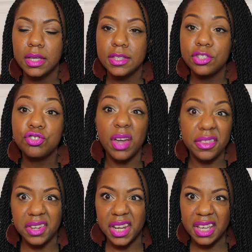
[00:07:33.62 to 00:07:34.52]

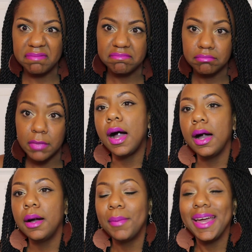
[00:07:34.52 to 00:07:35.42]
strengthening.
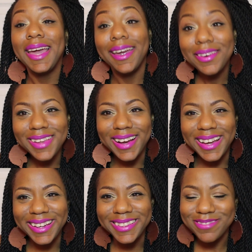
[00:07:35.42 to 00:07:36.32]
My
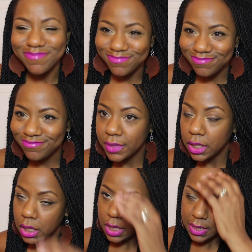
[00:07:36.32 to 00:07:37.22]
hairline.
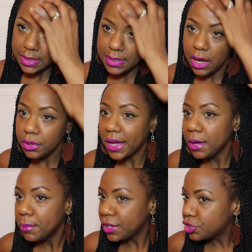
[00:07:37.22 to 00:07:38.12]
Now, like
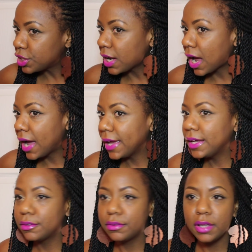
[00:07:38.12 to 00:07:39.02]
I mentioned,
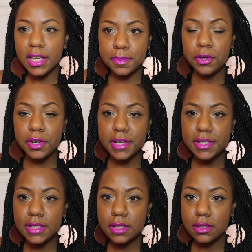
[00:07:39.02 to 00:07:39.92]
I
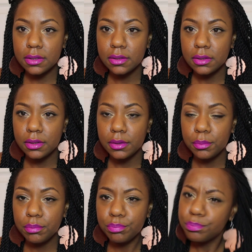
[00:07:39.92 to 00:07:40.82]
experienced
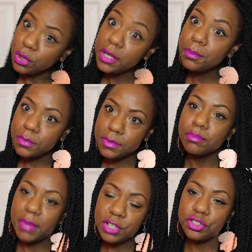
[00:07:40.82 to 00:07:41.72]
pretty
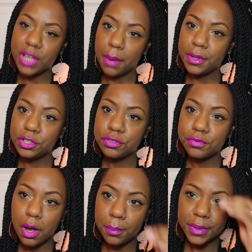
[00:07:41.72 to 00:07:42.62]
major damage
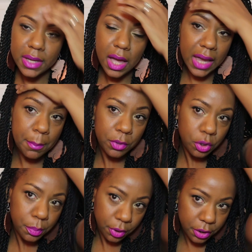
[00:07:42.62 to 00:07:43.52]
from a
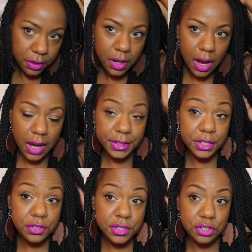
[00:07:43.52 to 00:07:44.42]
chemical burn
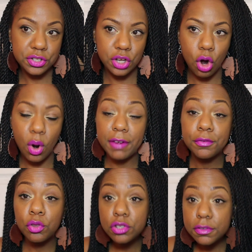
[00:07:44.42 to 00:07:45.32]
years and years ago. And
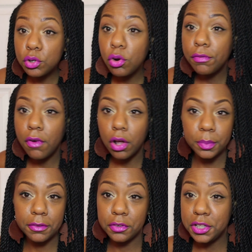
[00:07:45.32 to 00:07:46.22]
for those of you who have followed
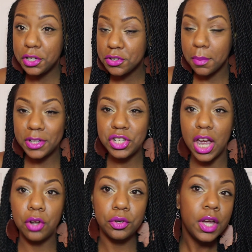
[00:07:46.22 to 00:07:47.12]
me for years on my
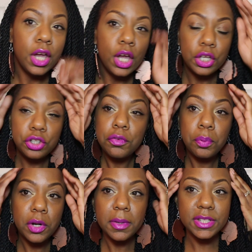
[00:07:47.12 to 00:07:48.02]
channel, you've
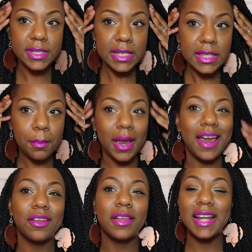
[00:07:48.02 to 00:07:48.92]
pretty much seen that my
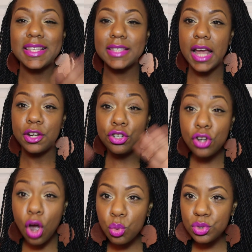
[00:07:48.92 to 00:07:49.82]
hairline has had
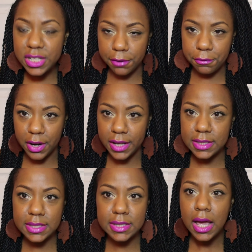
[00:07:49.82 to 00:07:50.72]
no
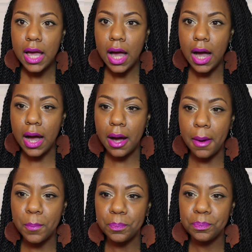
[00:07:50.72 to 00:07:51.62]
difference.
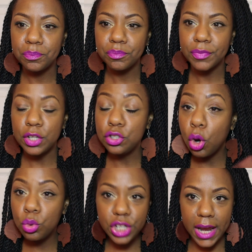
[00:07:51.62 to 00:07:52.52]

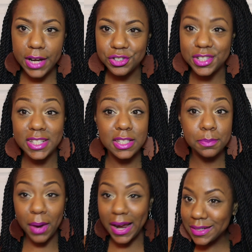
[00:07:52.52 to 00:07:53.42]
No changes,
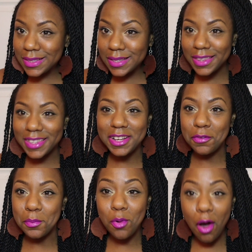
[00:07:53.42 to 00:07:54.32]
despite the
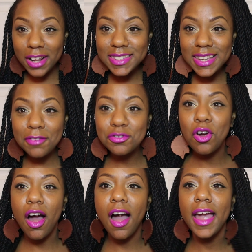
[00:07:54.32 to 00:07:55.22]
different products that I've
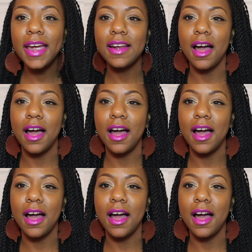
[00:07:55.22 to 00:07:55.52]
tried,